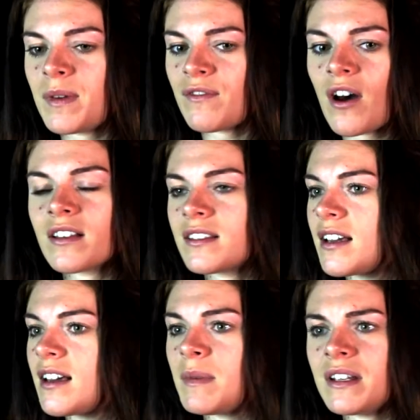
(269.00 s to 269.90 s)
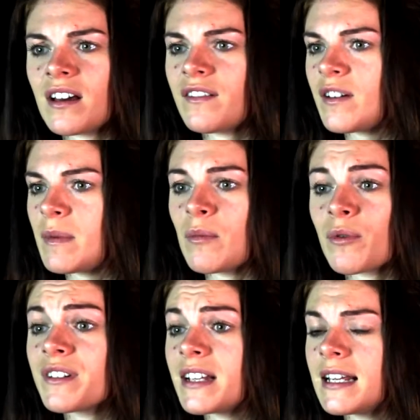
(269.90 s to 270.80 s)
faster, be tougher, be
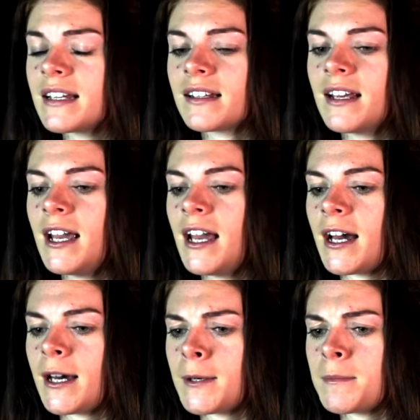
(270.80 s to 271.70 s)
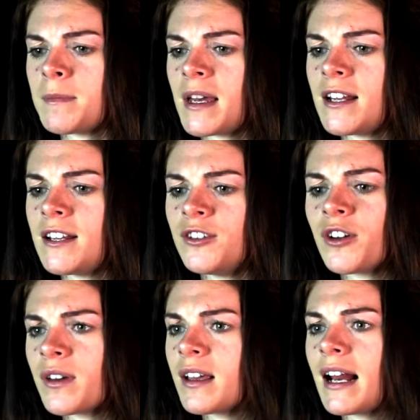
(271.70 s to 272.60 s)
more resilient, and you
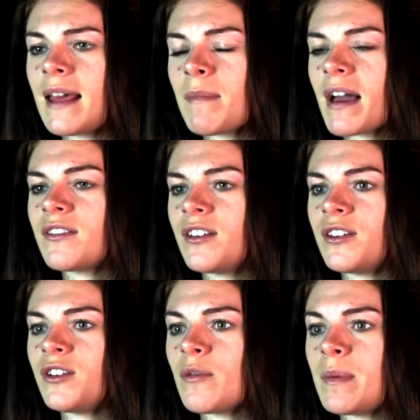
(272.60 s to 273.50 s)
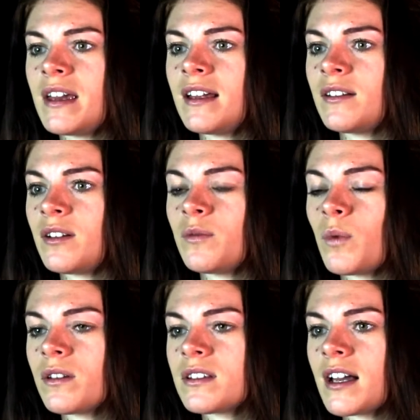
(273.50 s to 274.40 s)
know, claim back the European and
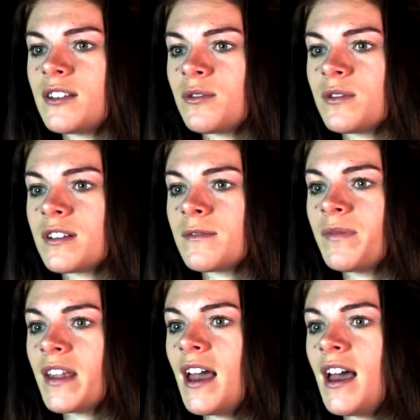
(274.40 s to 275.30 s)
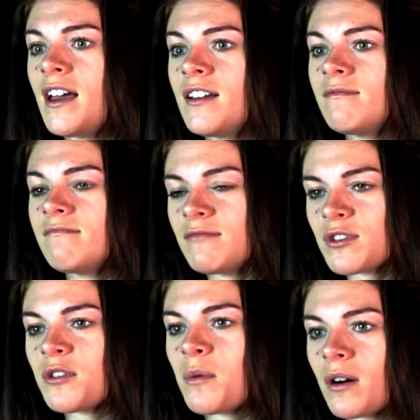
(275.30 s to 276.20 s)
world titles and
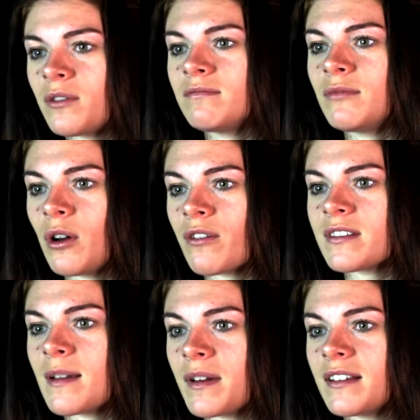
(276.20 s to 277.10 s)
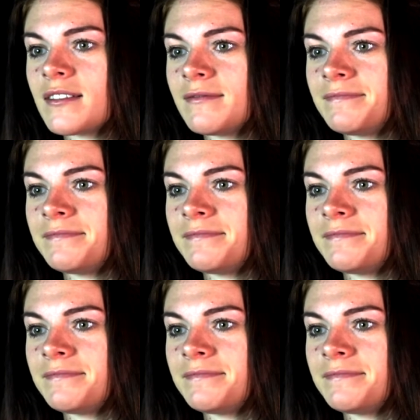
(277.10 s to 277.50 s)
show the world who Lauren Steadman is.